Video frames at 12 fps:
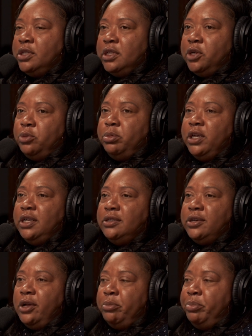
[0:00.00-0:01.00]
little
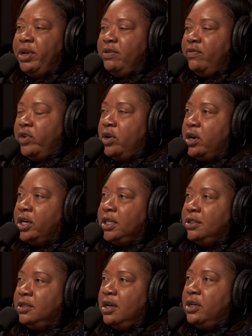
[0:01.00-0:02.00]
place called Bentonville,
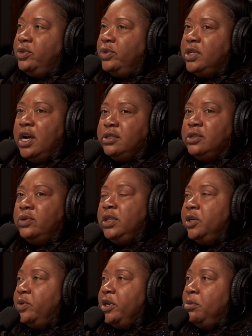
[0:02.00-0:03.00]
Arkansas, who's not so
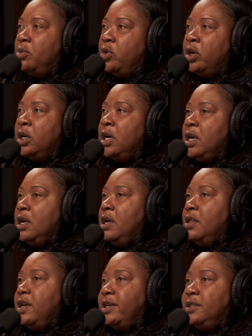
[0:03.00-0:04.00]
little anymore,
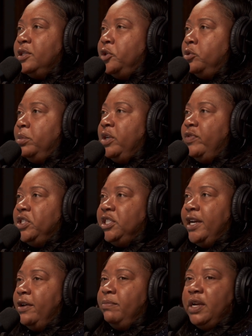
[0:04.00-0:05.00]
that it's a little bit of a
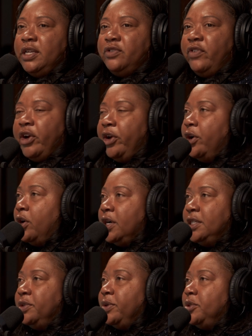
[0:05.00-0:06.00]
gem, and it's very
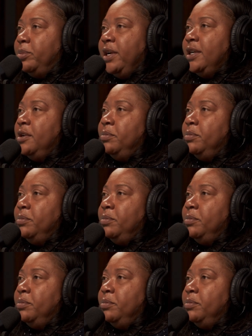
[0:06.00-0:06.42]
hard to explain to